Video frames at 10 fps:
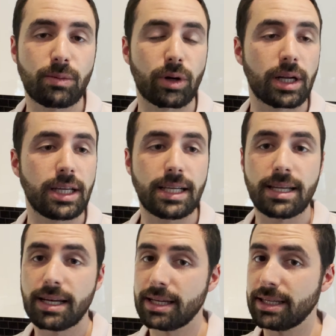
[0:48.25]
We're going to need
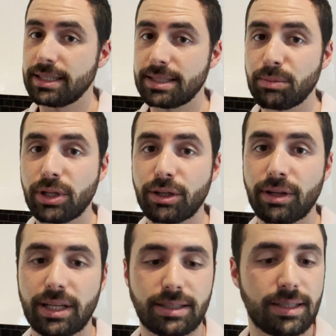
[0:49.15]
simple
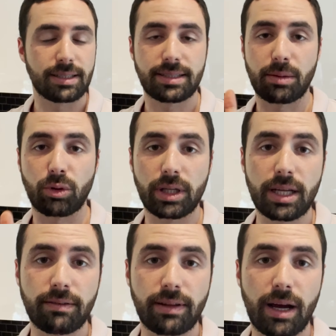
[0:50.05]
ingredients:
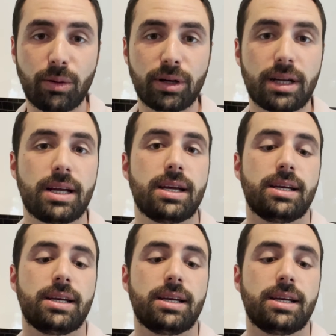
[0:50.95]
semolina flour,